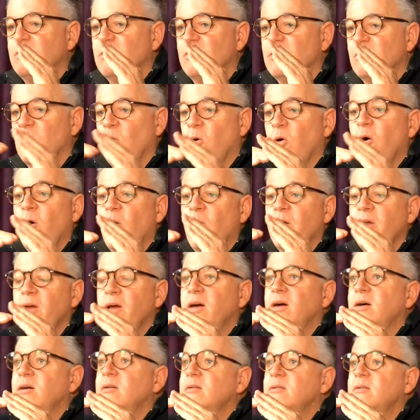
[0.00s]
La
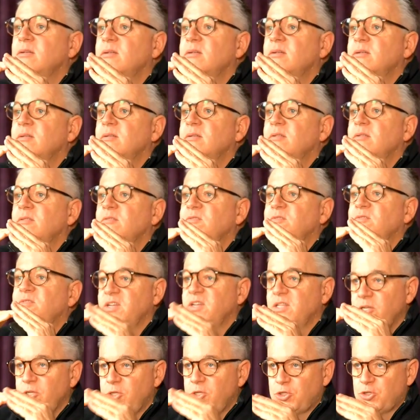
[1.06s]
Jolla
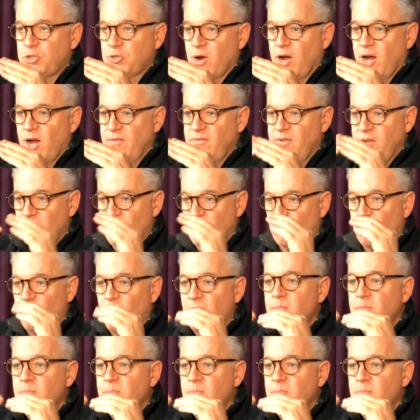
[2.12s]
Village Drive, you know, right